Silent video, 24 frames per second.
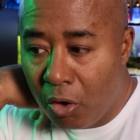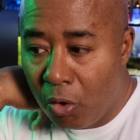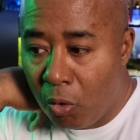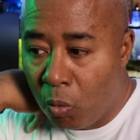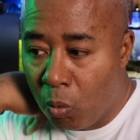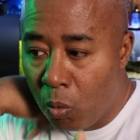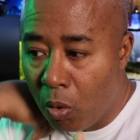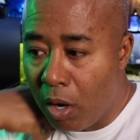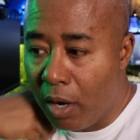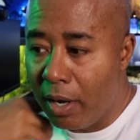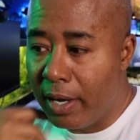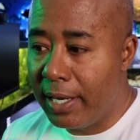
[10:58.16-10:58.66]

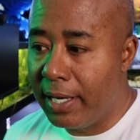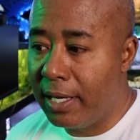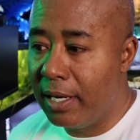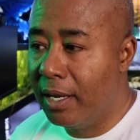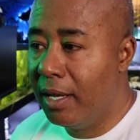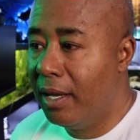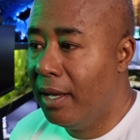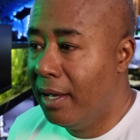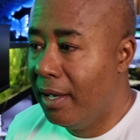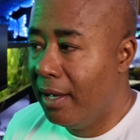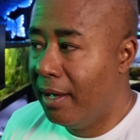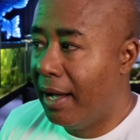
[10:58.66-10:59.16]
One,
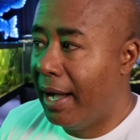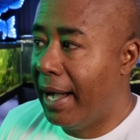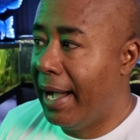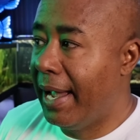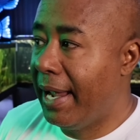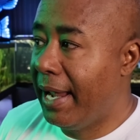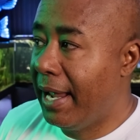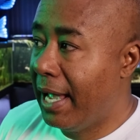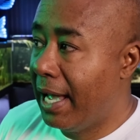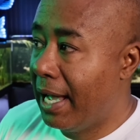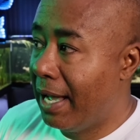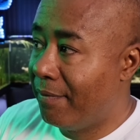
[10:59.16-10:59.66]
I
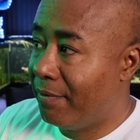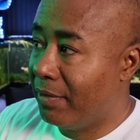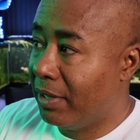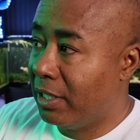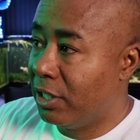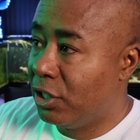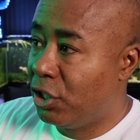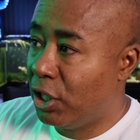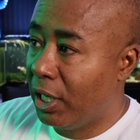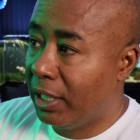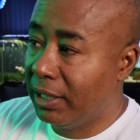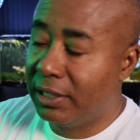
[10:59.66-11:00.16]
have
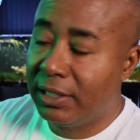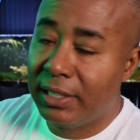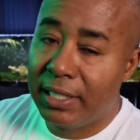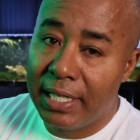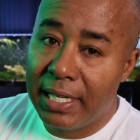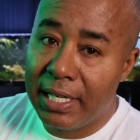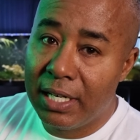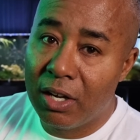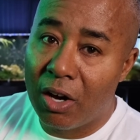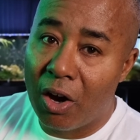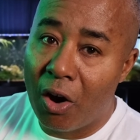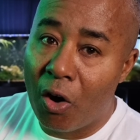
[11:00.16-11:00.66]

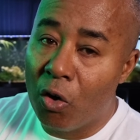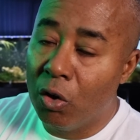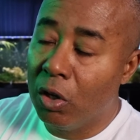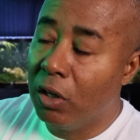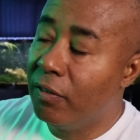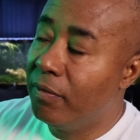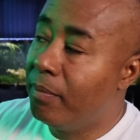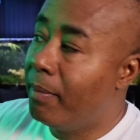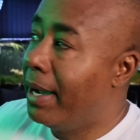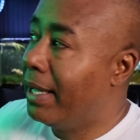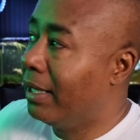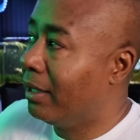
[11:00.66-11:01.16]
adjusted all
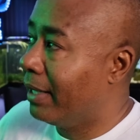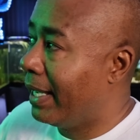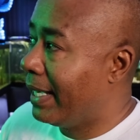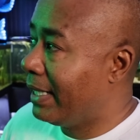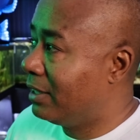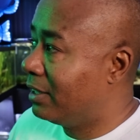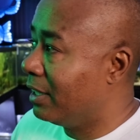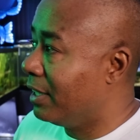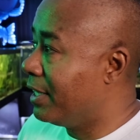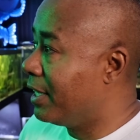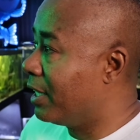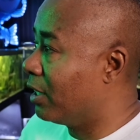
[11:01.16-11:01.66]
of my
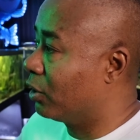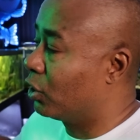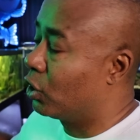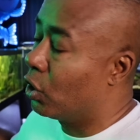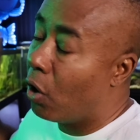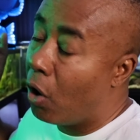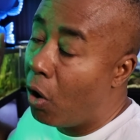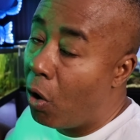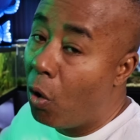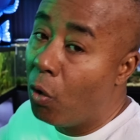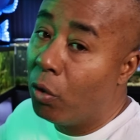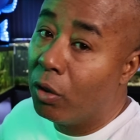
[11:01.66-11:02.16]
lights in here. So
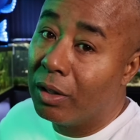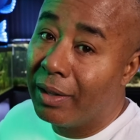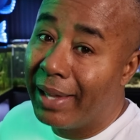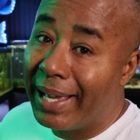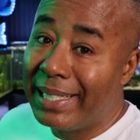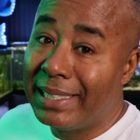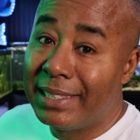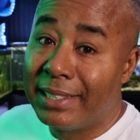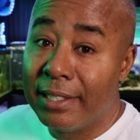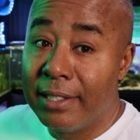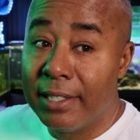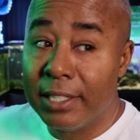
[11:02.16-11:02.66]
all the
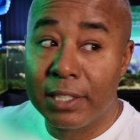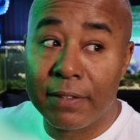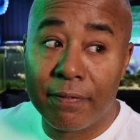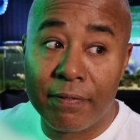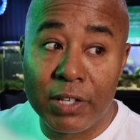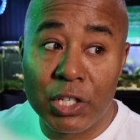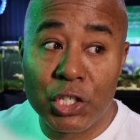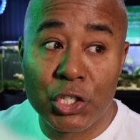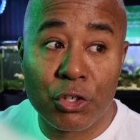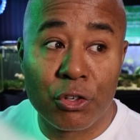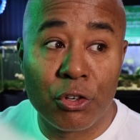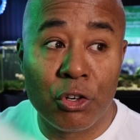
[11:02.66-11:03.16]
lights in this
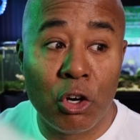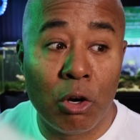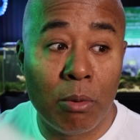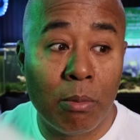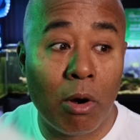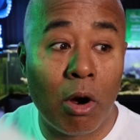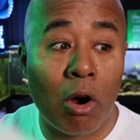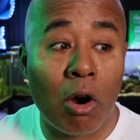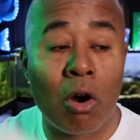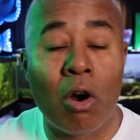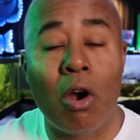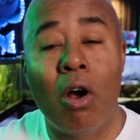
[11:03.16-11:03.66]
fish room
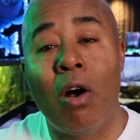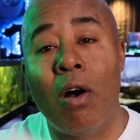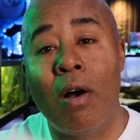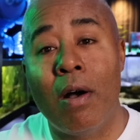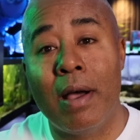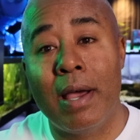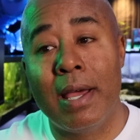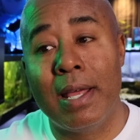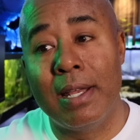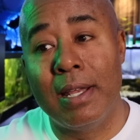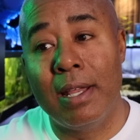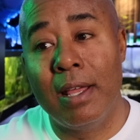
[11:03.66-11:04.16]
are
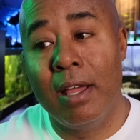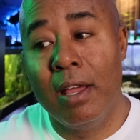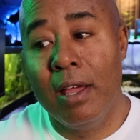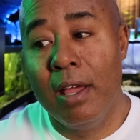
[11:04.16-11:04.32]
on